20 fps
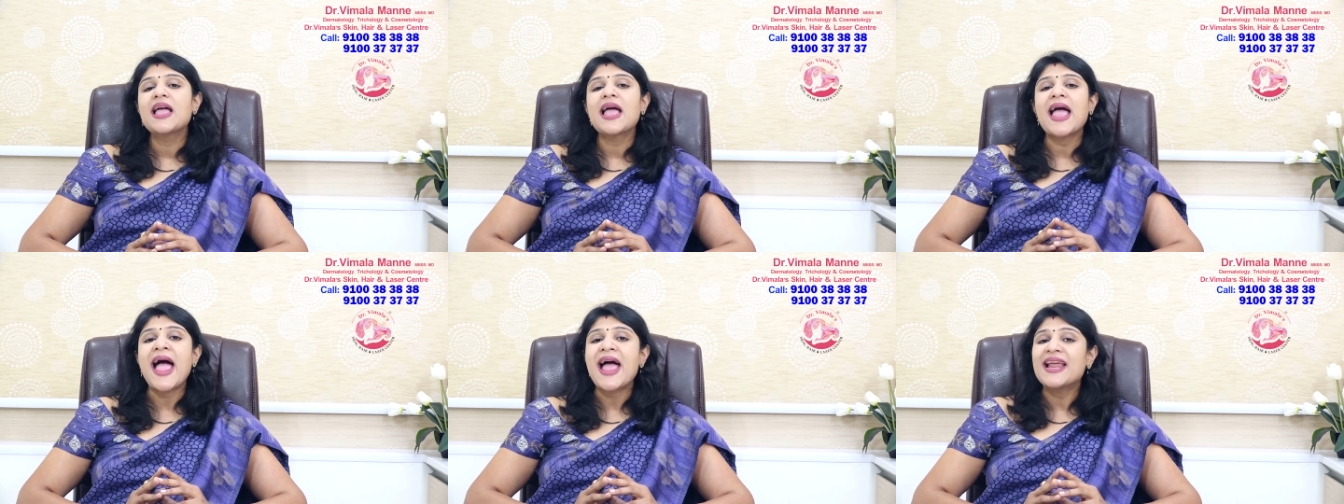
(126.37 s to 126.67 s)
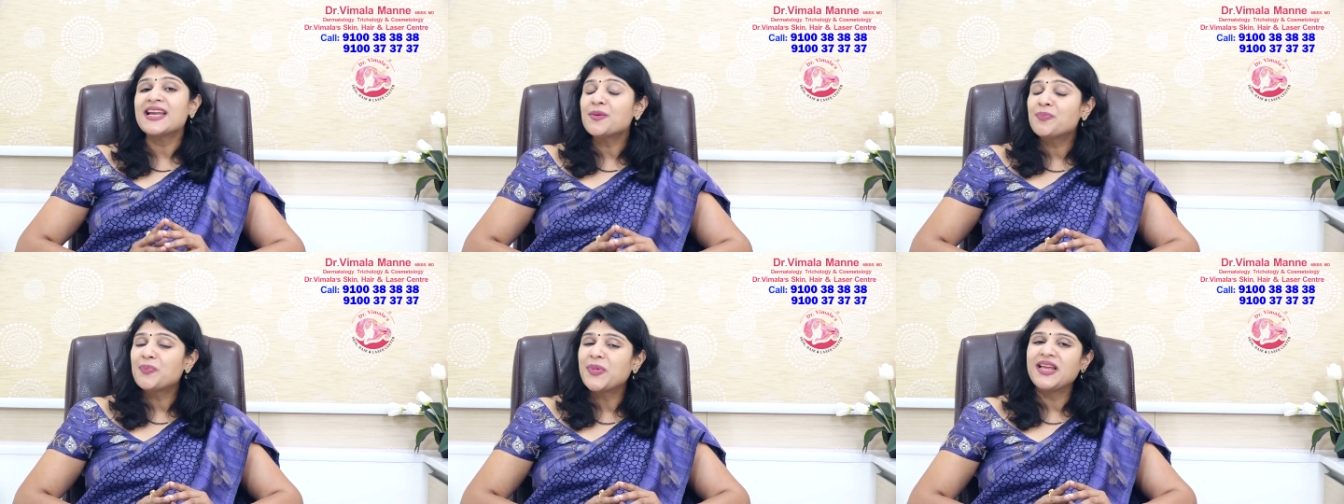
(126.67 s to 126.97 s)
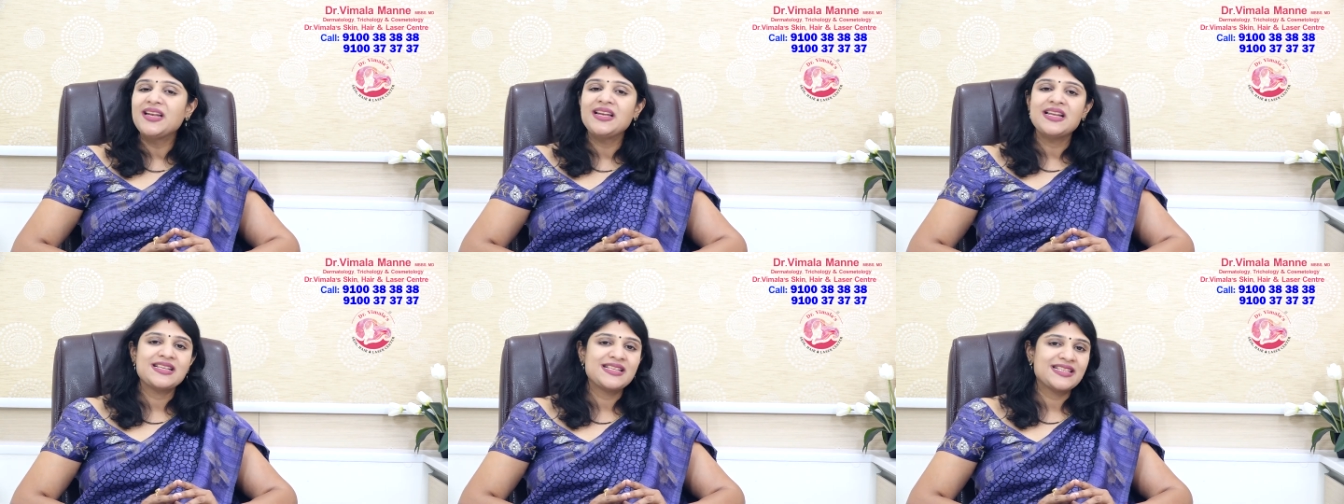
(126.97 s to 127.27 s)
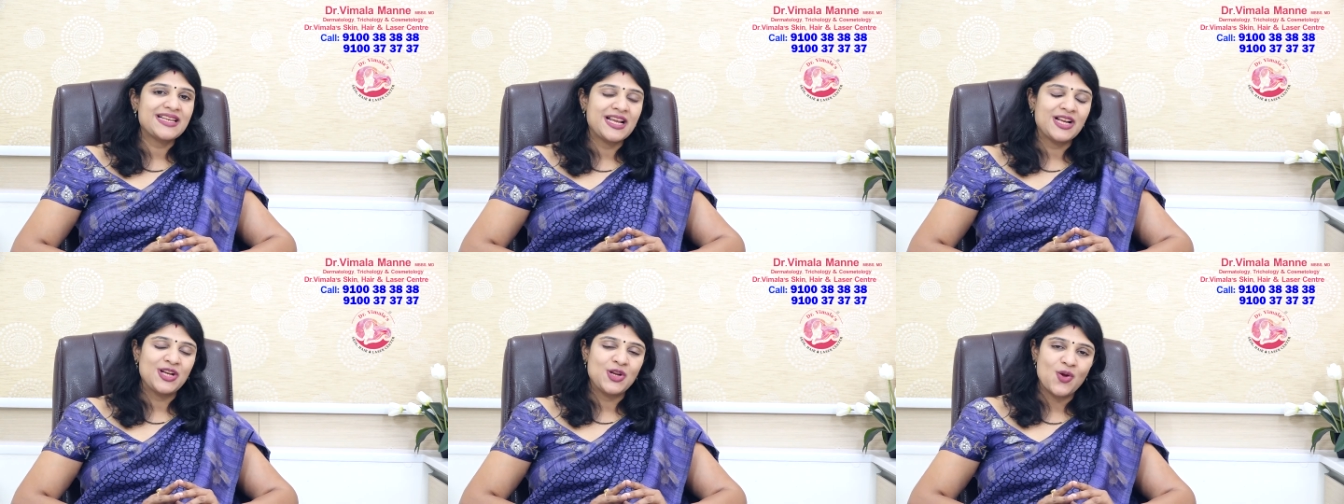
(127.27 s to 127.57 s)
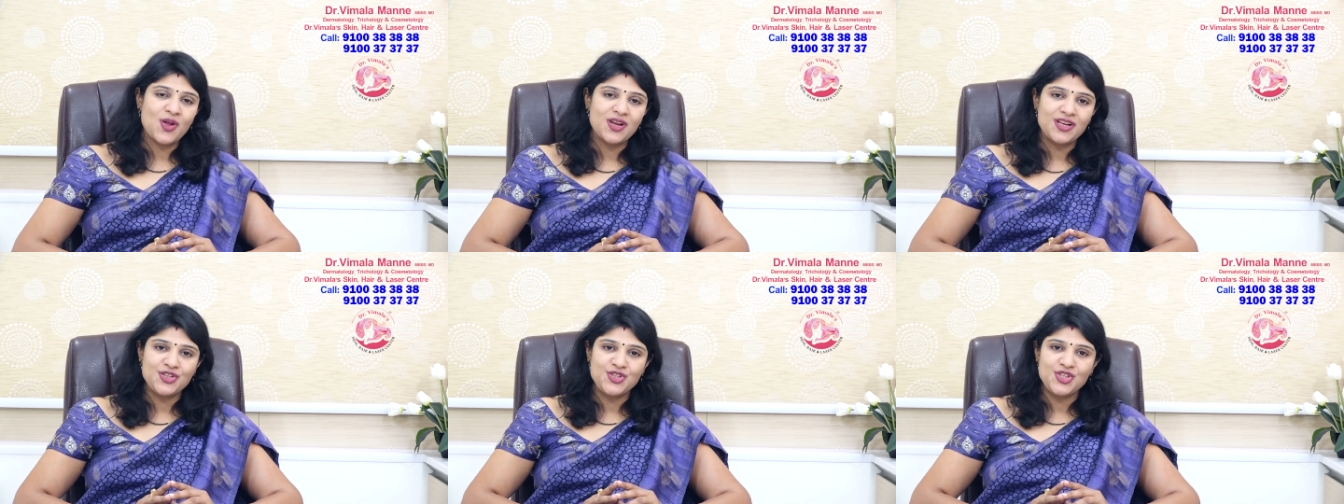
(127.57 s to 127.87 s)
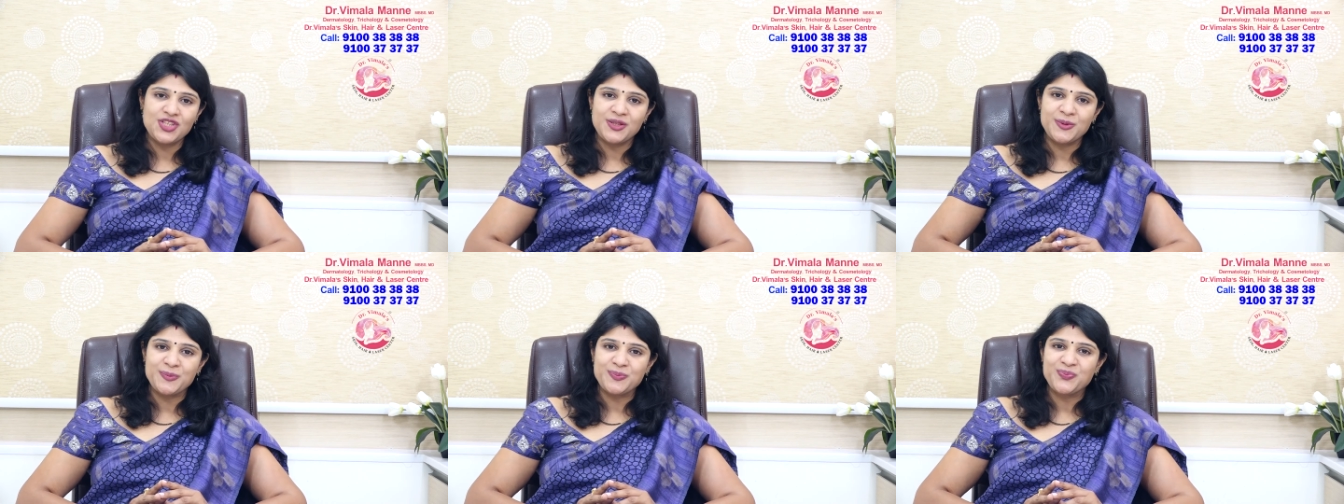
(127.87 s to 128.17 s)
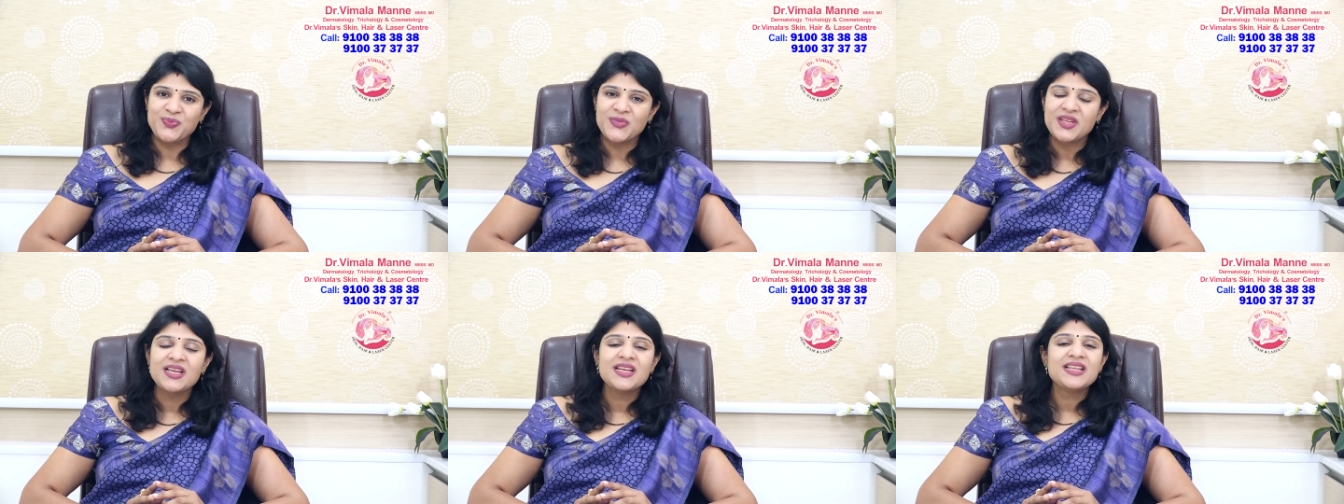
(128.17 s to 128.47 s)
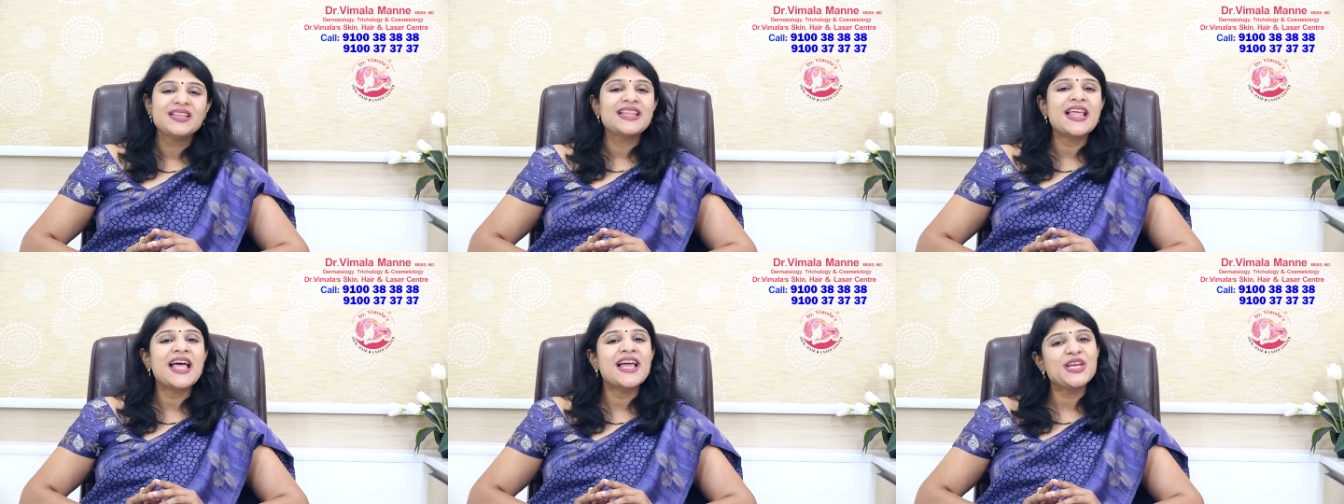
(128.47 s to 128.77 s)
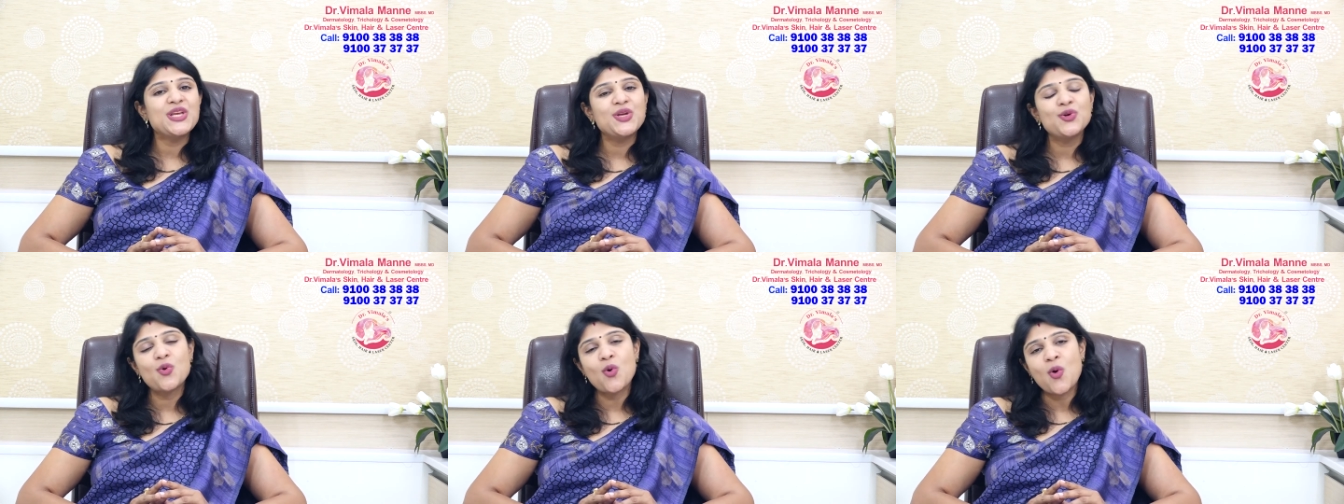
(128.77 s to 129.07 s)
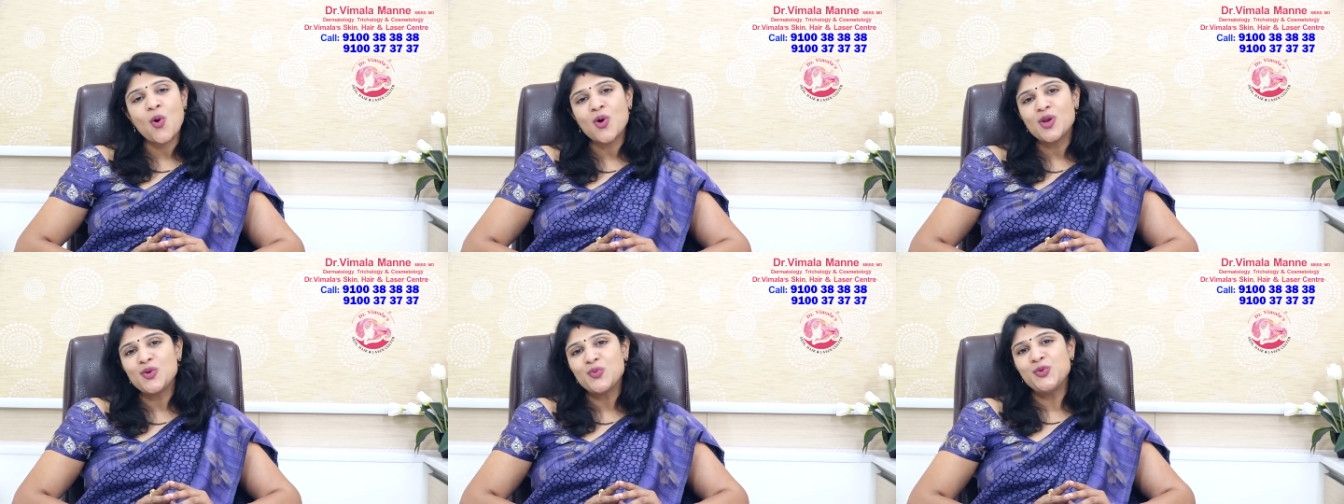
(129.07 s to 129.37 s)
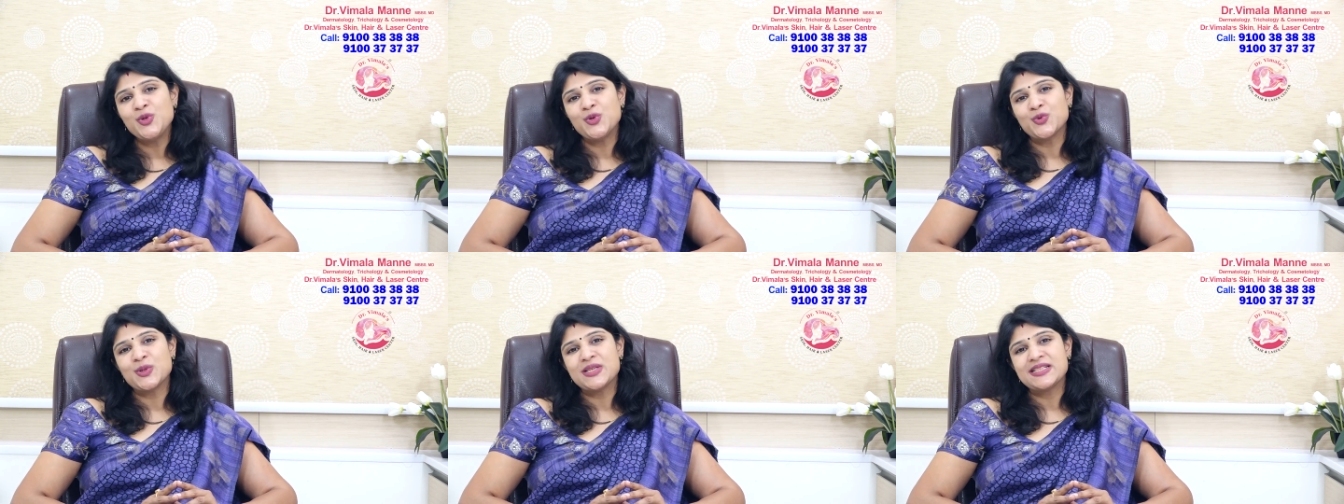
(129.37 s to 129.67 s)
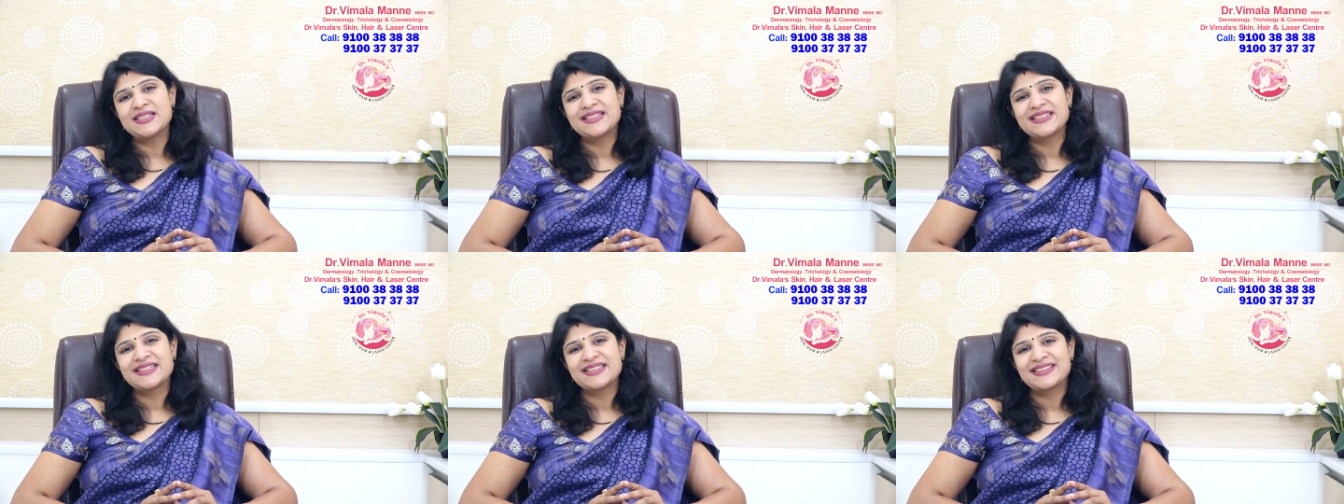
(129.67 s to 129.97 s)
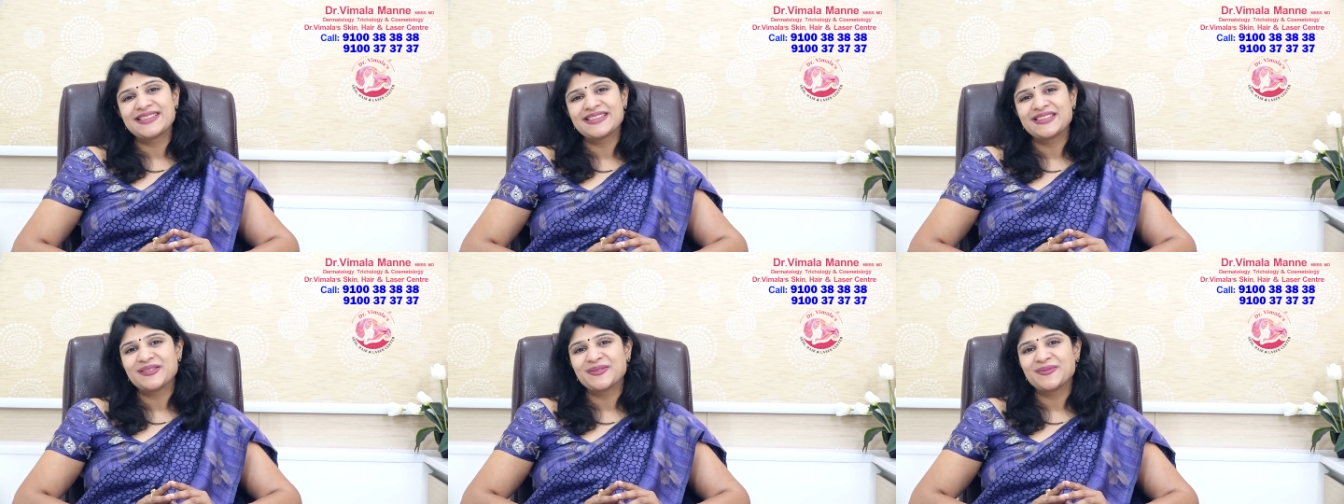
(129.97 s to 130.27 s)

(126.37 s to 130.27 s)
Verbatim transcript: and a painless technology. Thank you all viewers.